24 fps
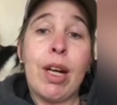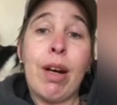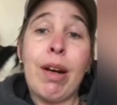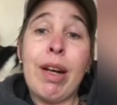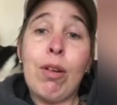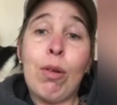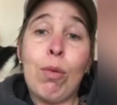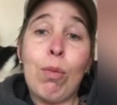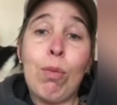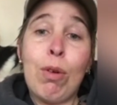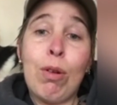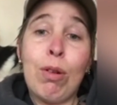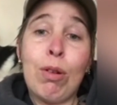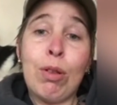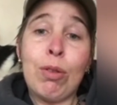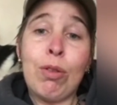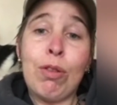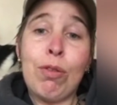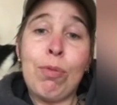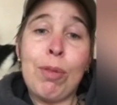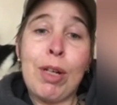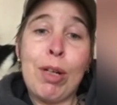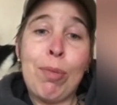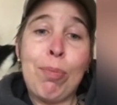Going on walks
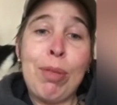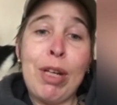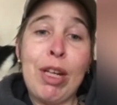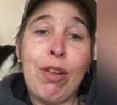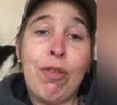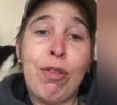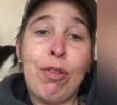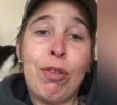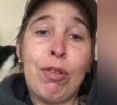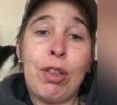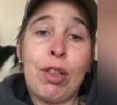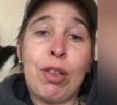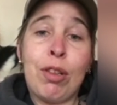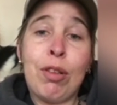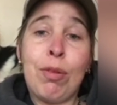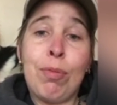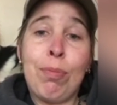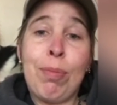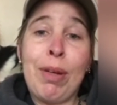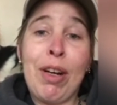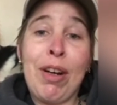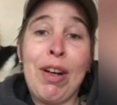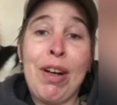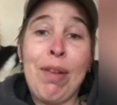with my beautiful dog
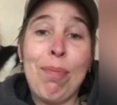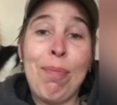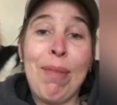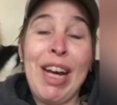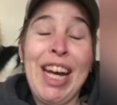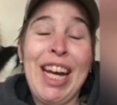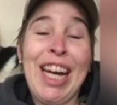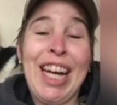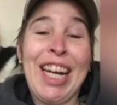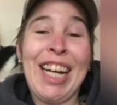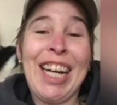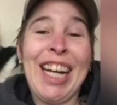behind me.